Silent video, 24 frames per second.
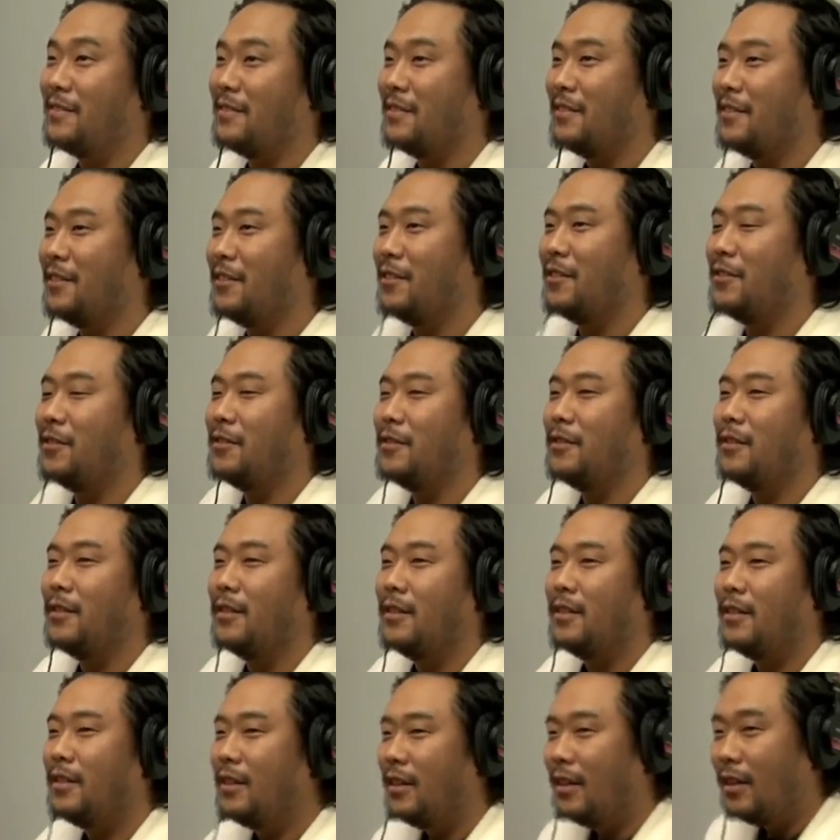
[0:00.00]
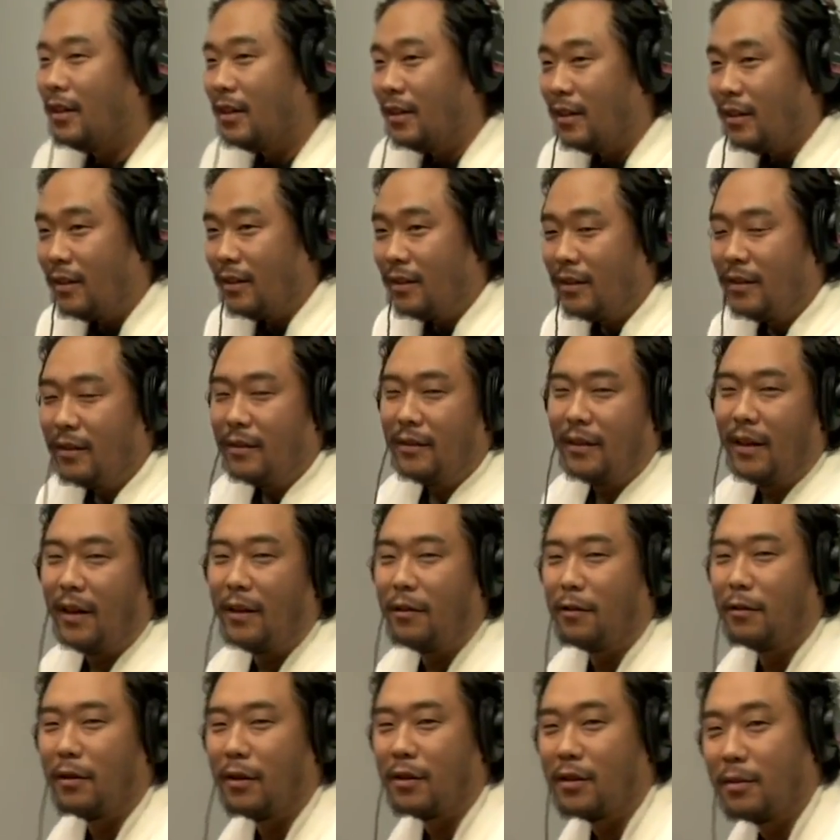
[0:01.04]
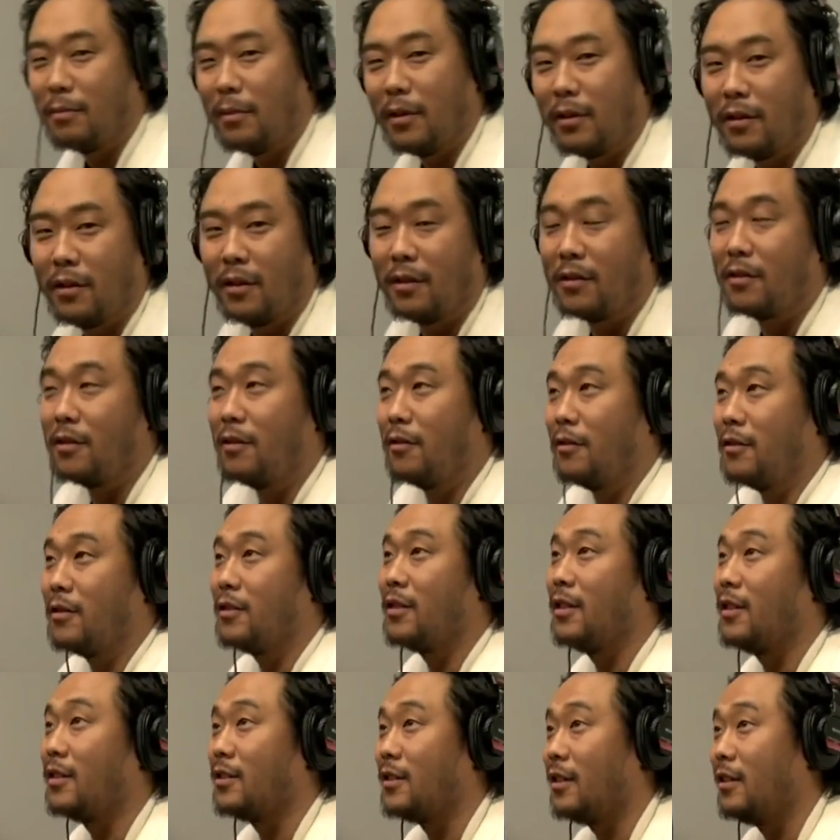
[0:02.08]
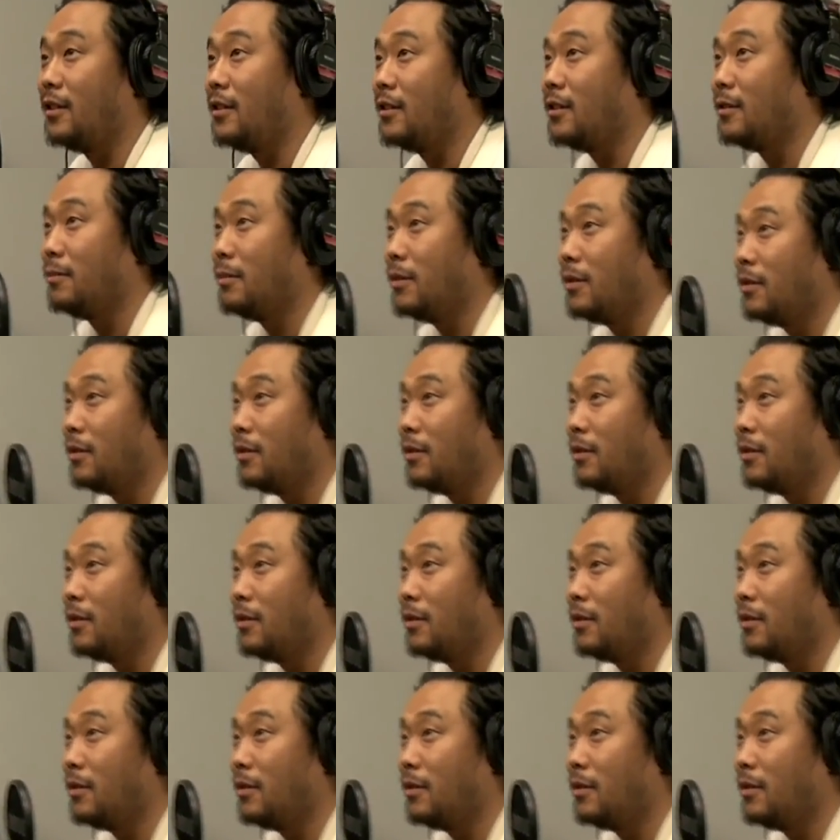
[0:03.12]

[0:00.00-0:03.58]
you know, I don't like to be touched during sex. I need to be